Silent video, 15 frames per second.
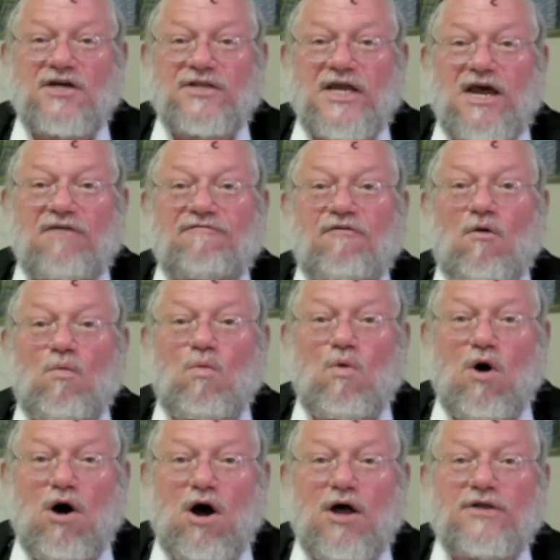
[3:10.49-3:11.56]
are there for
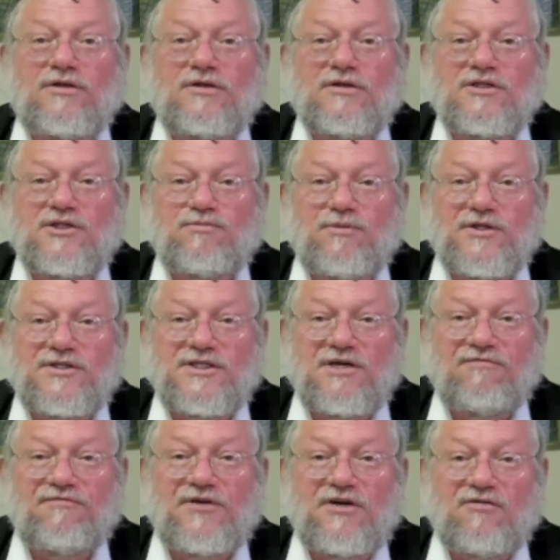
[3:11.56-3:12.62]
one
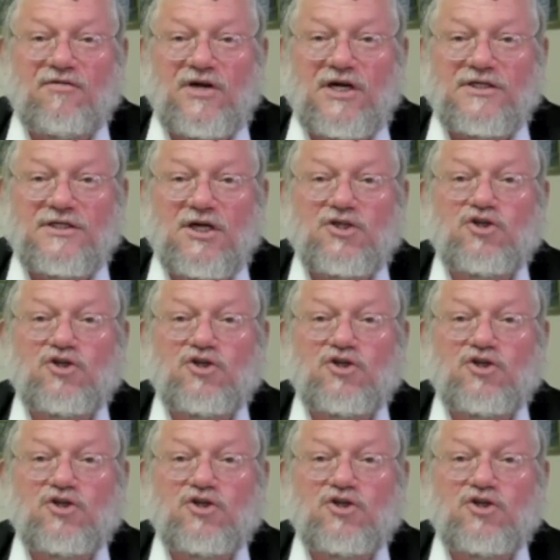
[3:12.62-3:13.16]
specific reason.